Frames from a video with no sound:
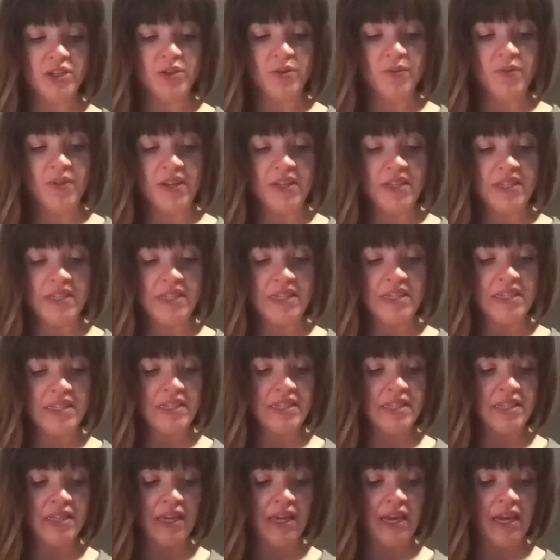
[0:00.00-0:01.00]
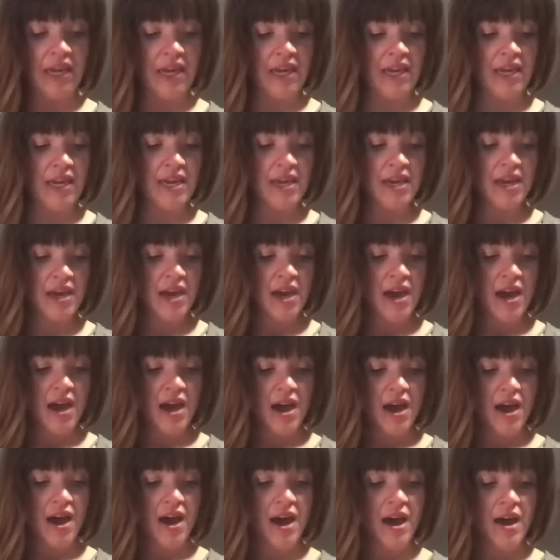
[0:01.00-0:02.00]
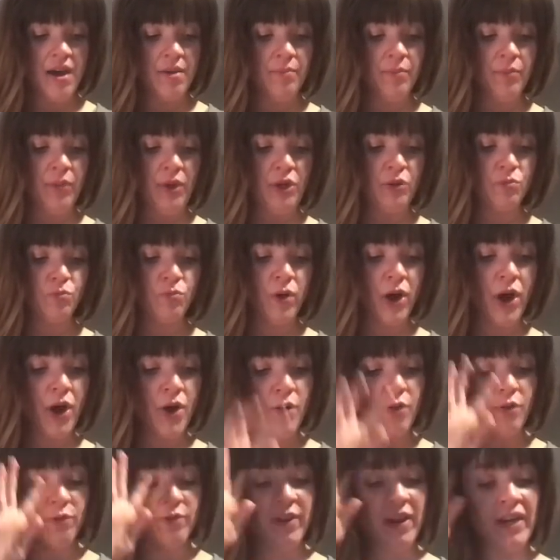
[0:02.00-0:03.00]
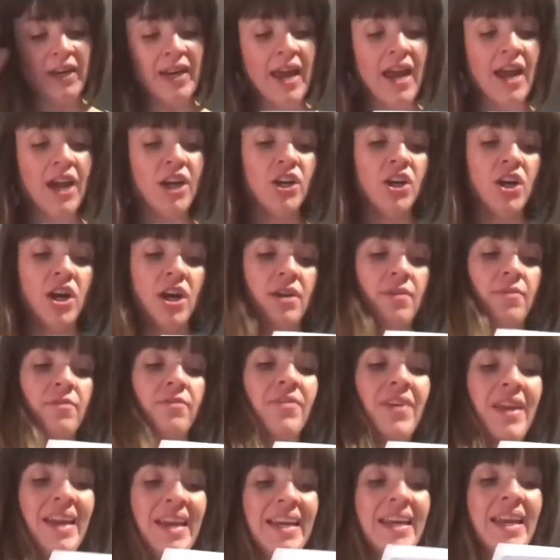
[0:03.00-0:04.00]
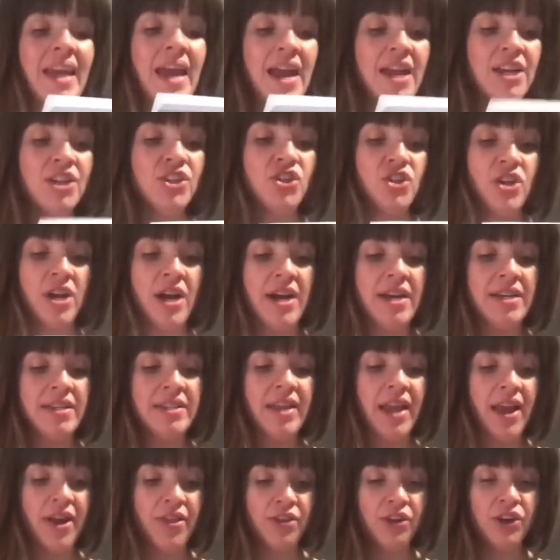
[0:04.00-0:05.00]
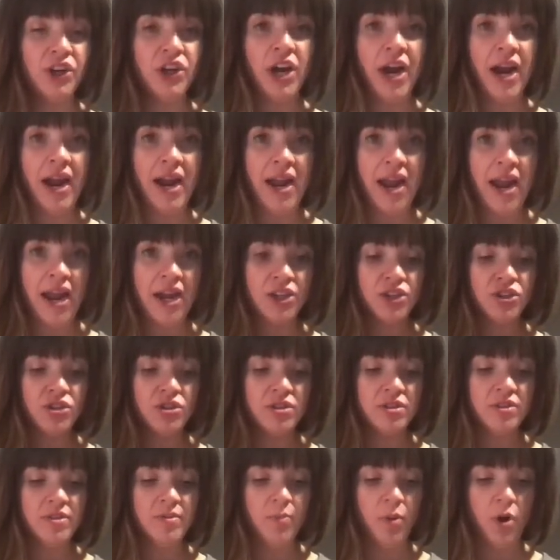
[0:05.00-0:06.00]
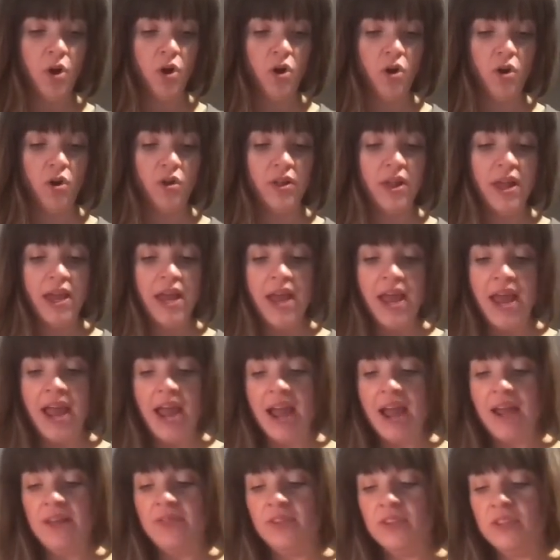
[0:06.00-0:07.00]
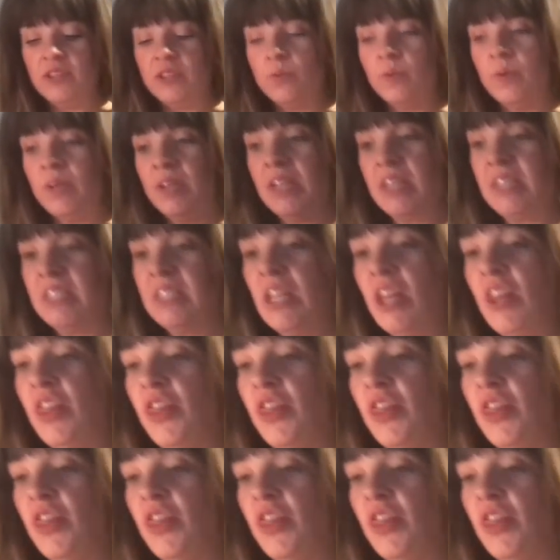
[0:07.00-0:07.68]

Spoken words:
So this is the Monroe V-neck dress, heather gray, extra small, and this one is